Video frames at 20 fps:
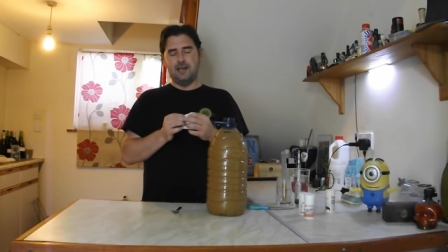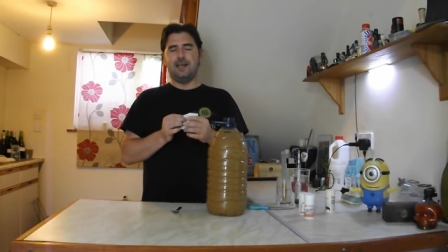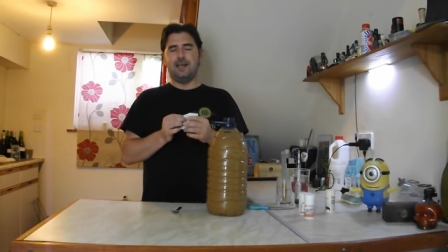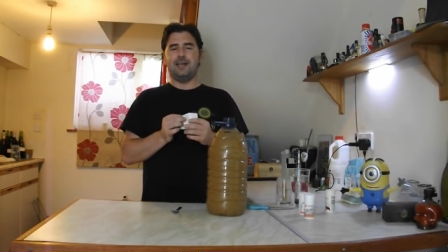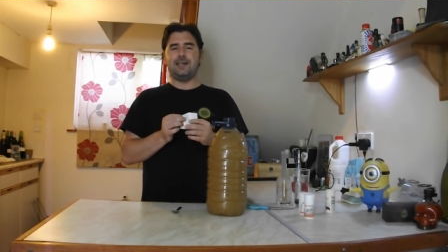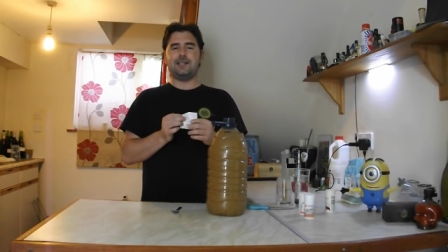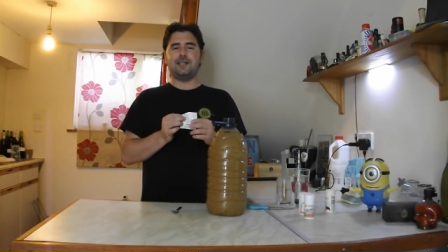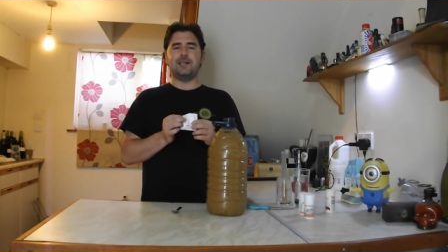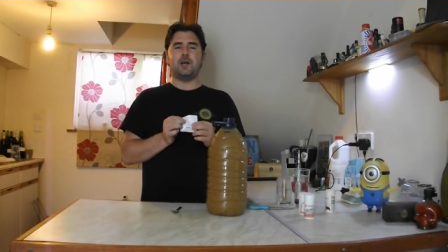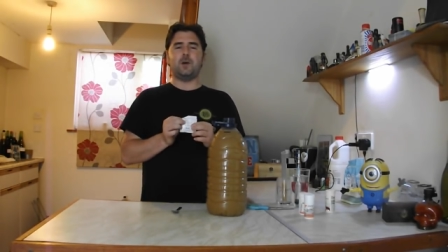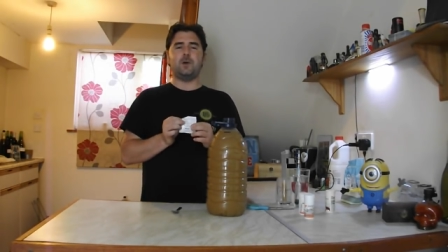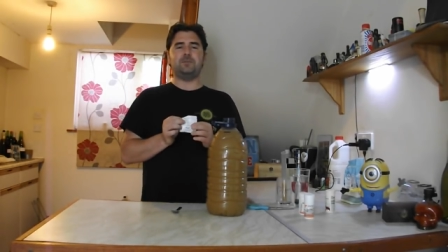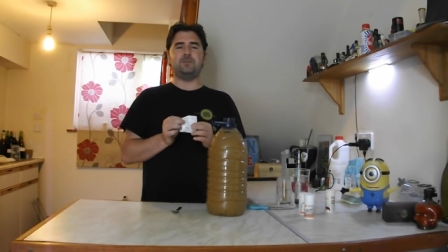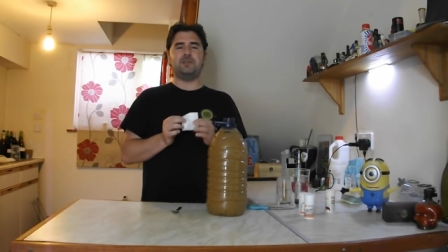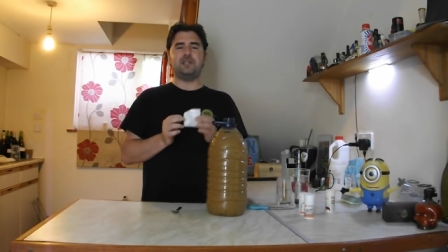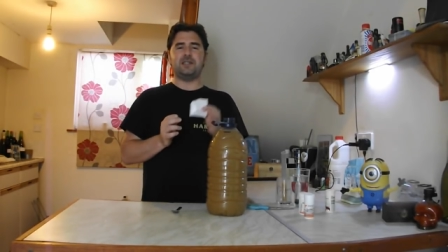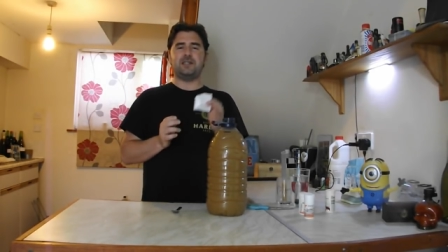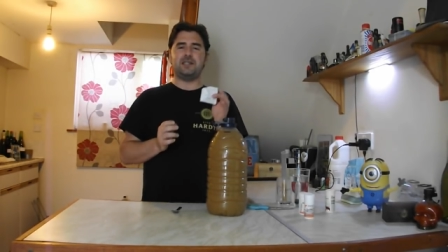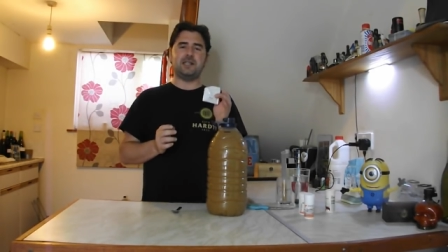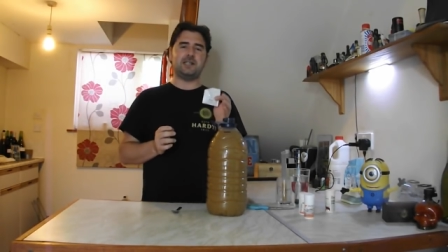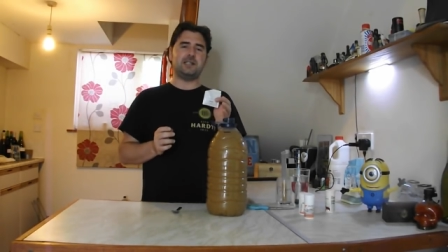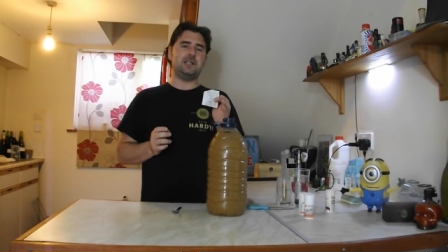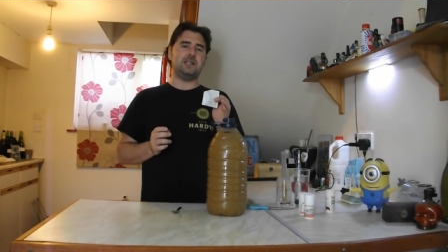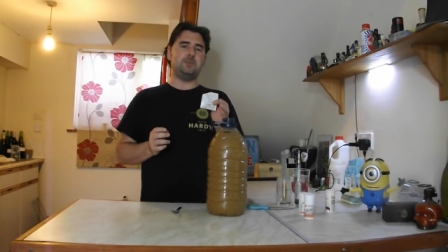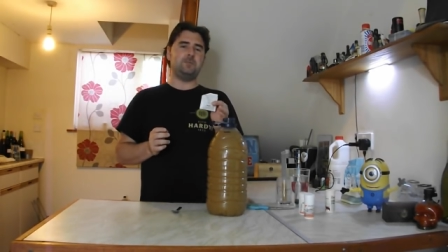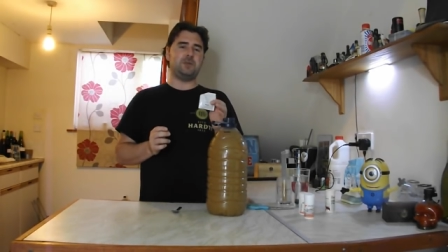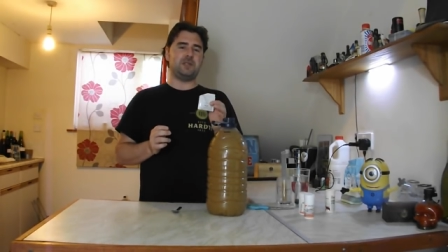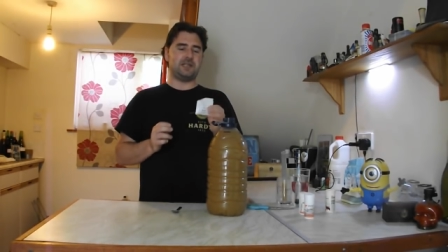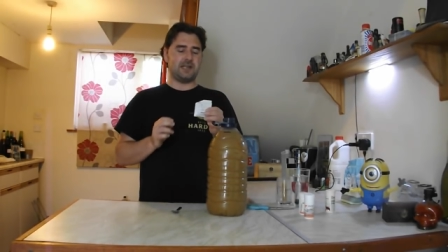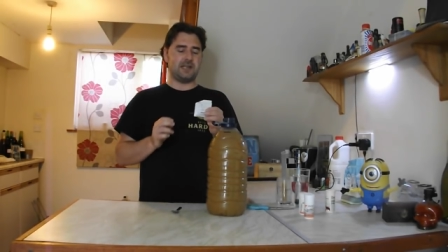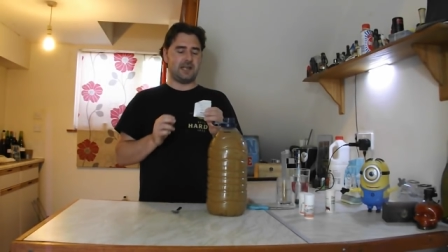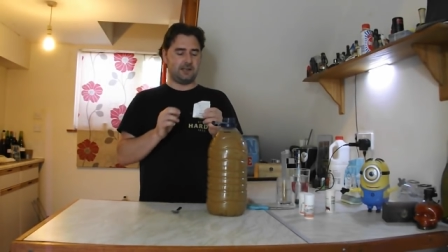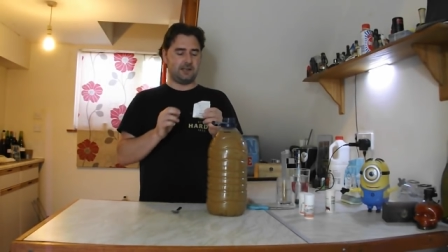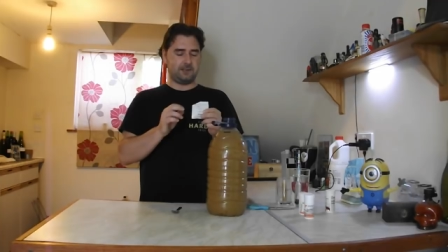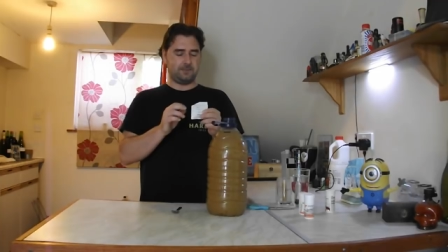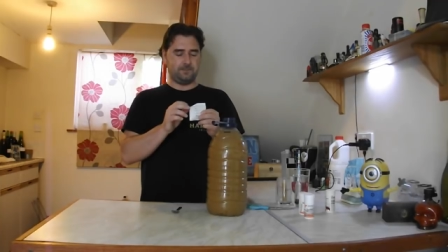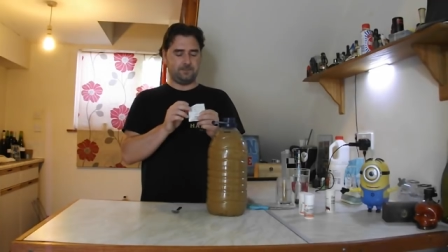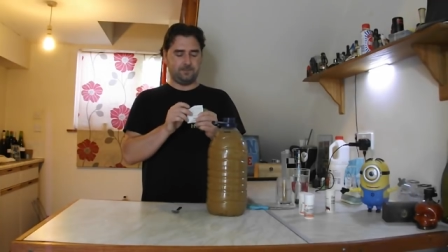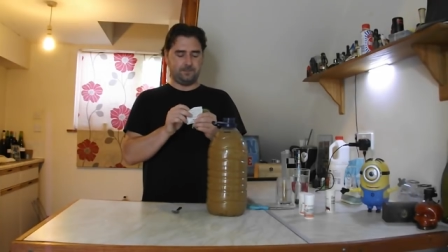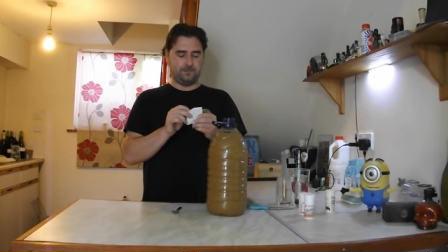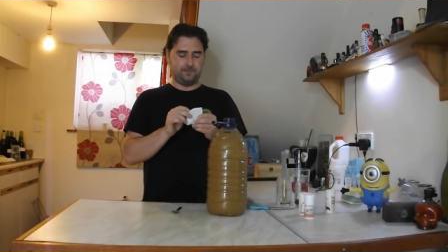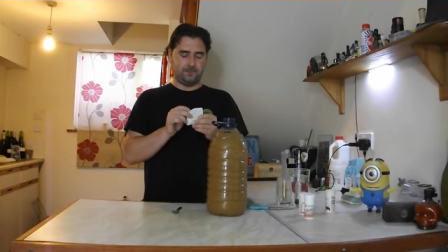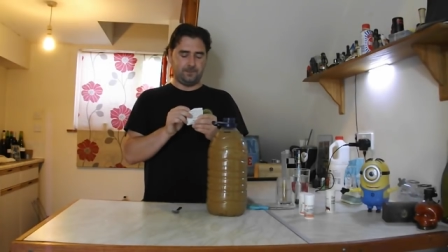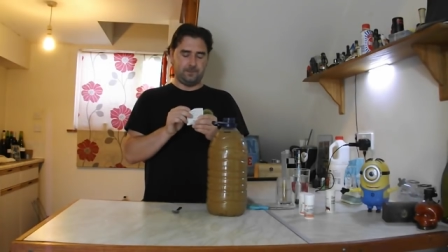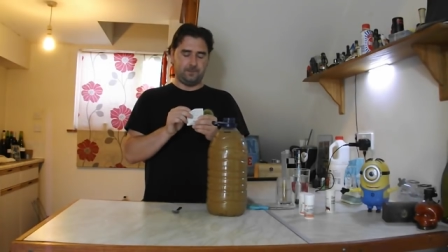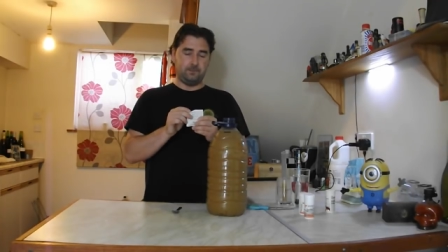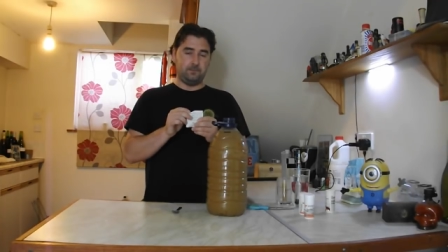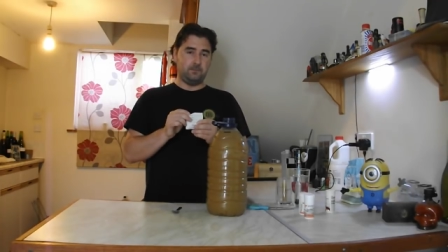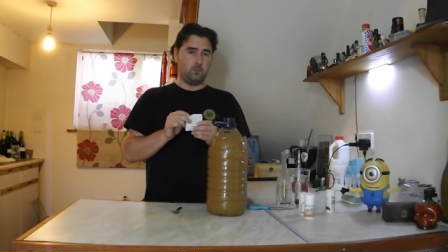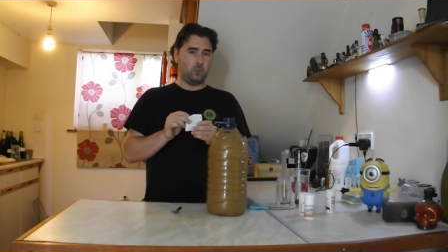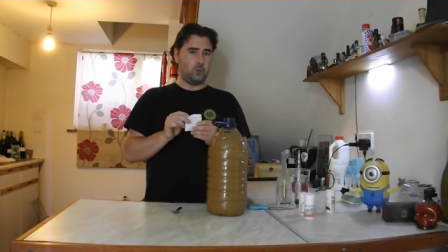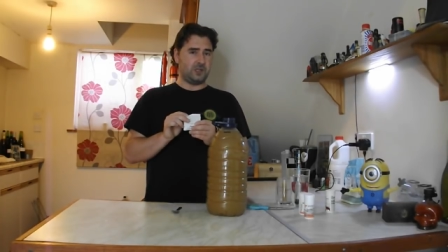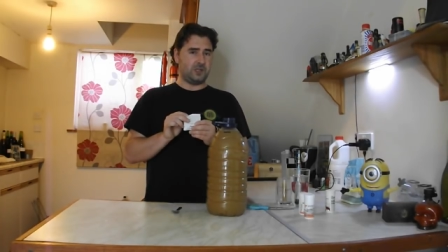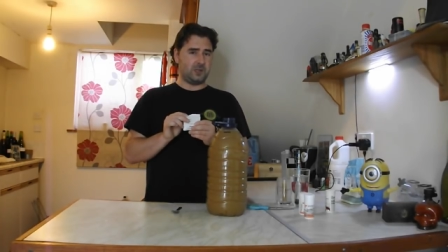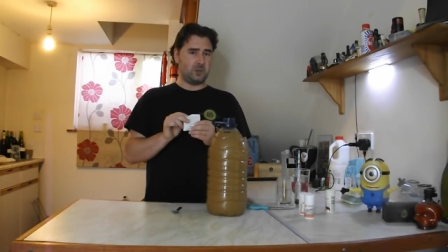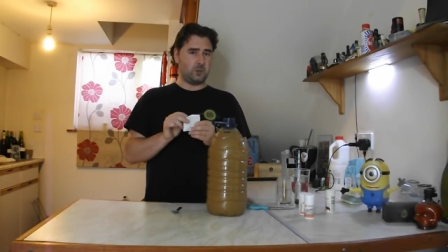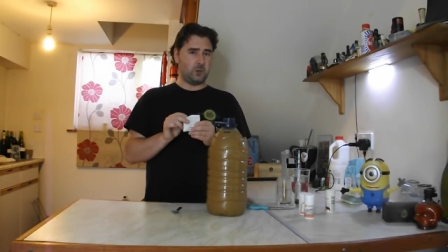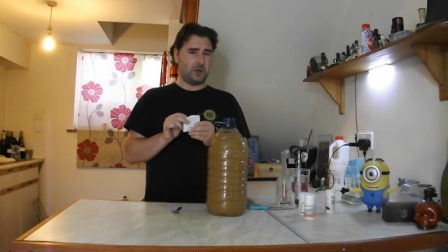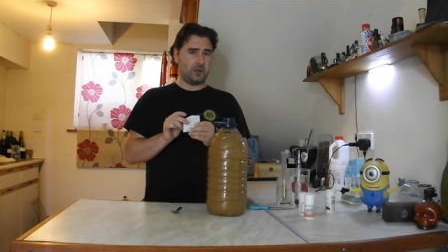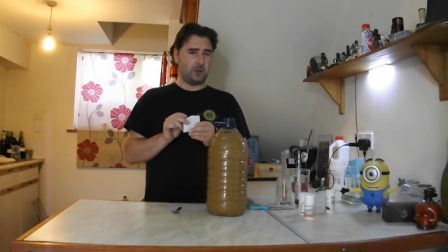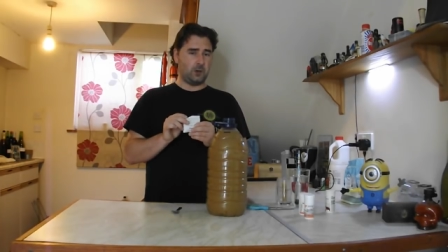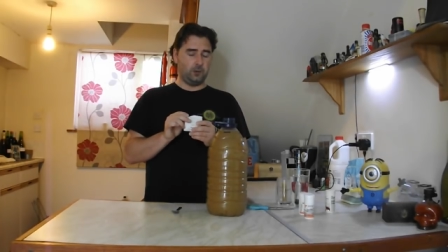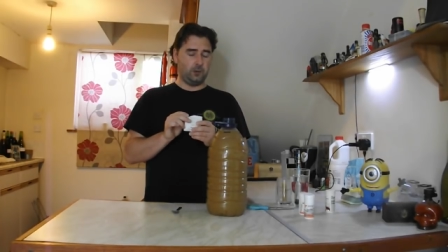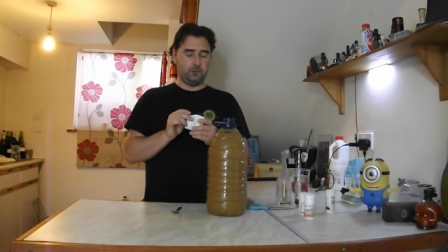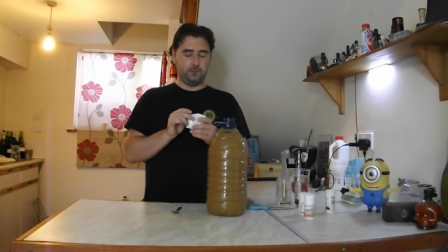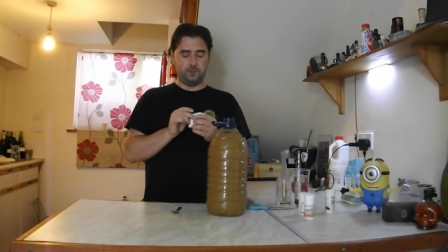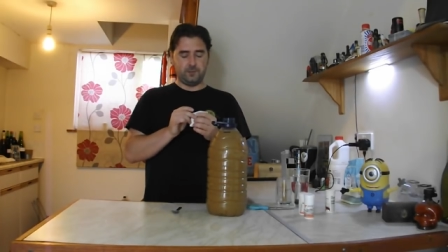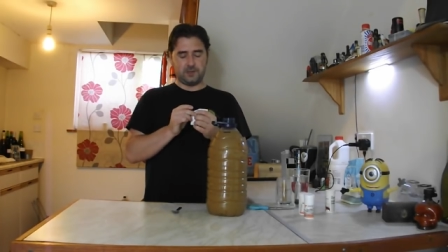It can go up to sixteen percent, which is pretty cool.